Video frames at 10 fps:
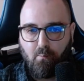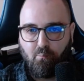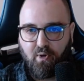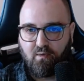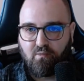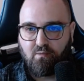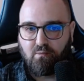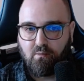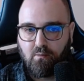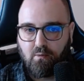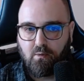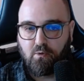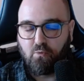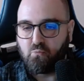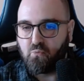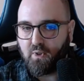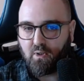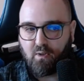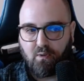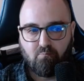But you don't
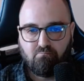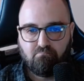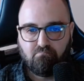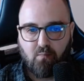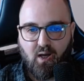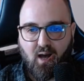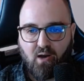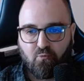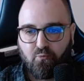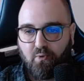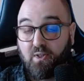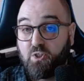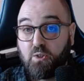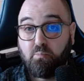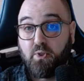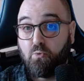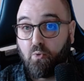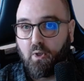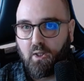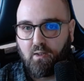really have a
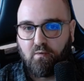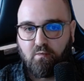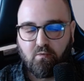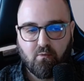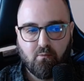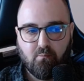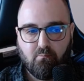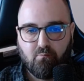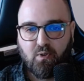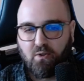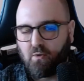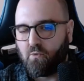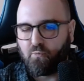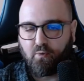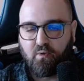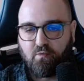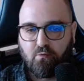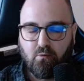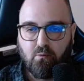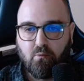GPU there. So in order for us
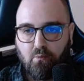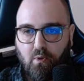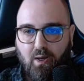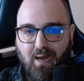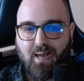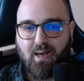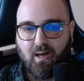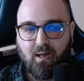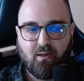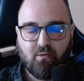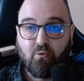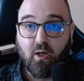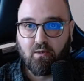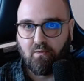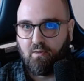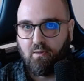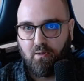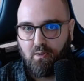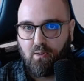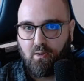to do AI directly
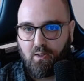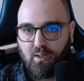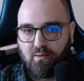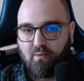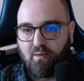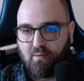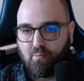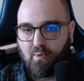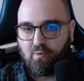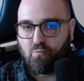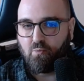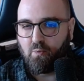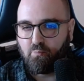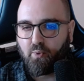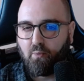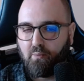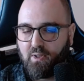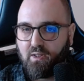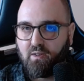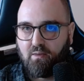in the database, we probably
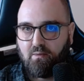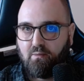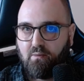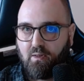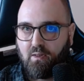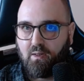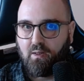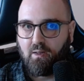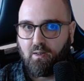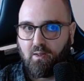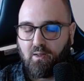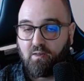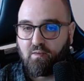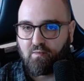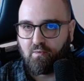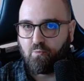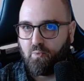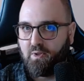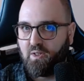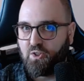need an instance
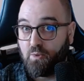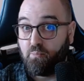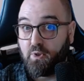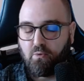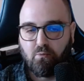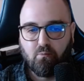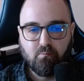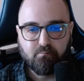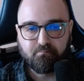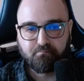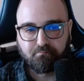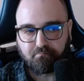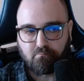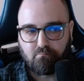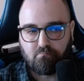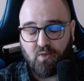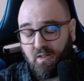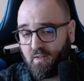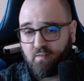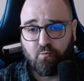with a GPU,
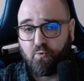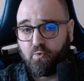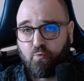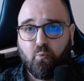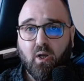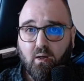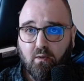unless of course we are